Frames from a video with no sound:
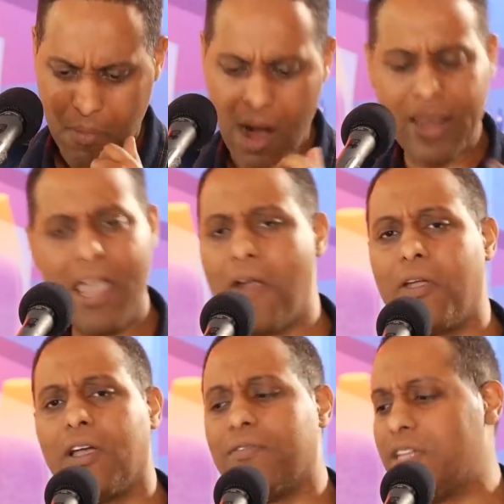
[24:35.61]
Mark
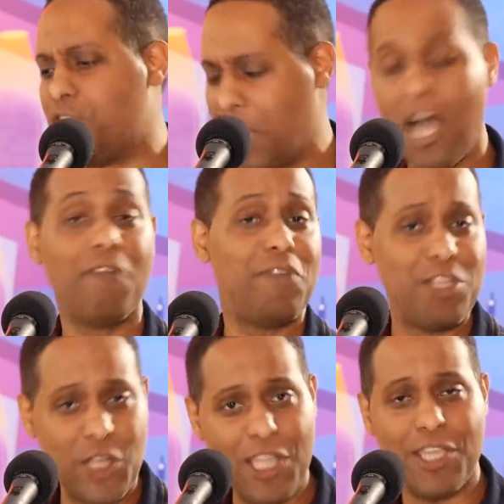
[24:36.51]
Herring of
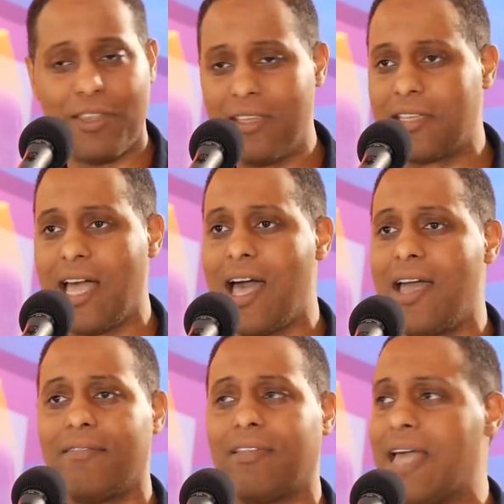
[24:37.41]
Virginia, this
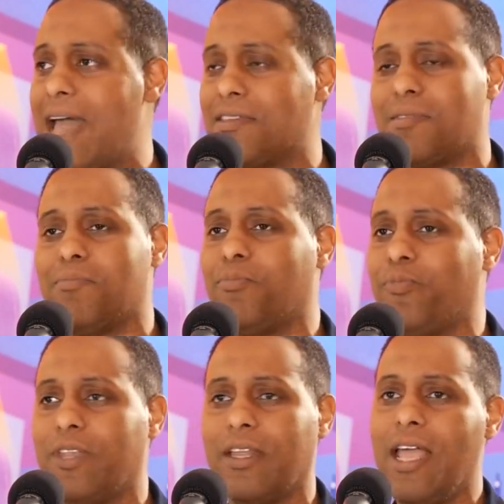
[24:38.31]
guy got some.
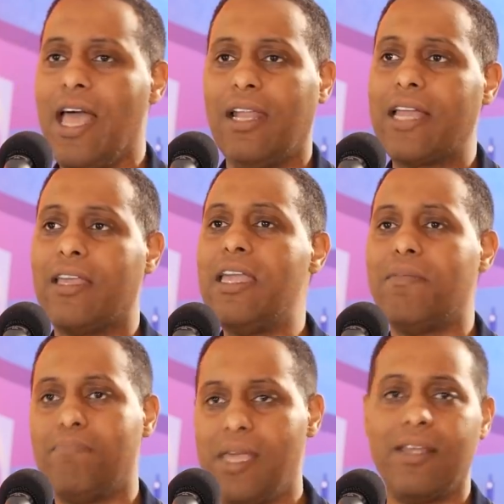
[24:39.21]
Like he
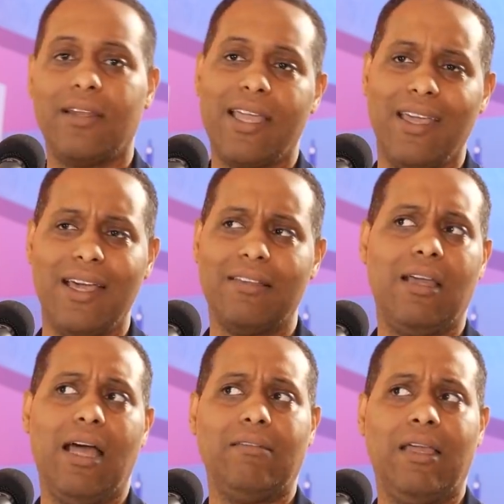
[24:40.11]
admitted, like, yeah,
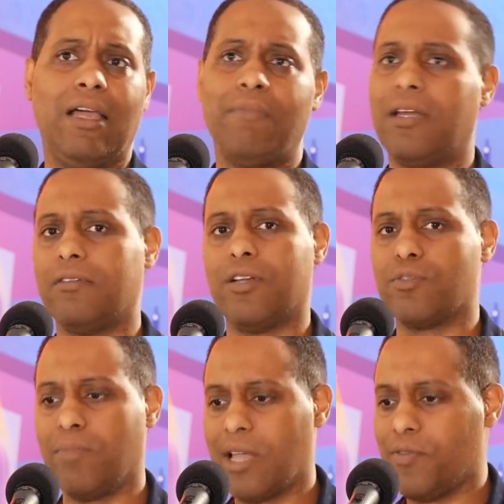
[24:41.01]
I think I might have done
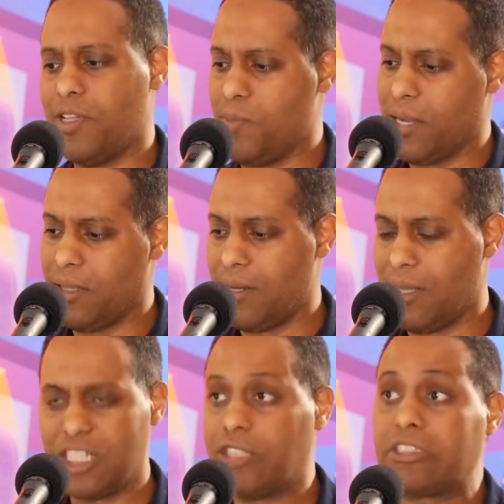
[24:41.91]
some blackface back in the
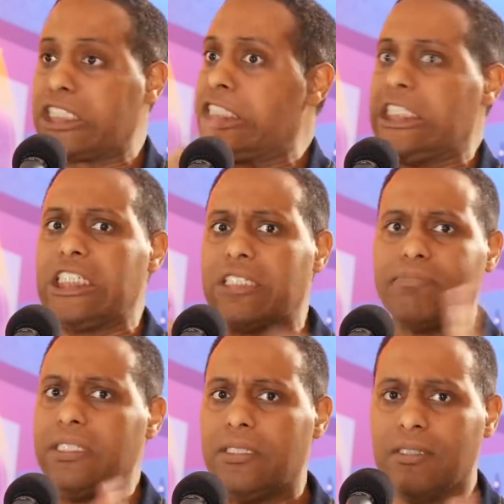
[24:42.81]
day. Shut
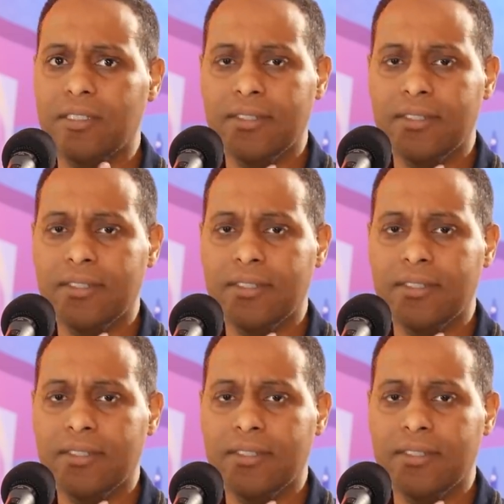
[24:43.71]
up, man.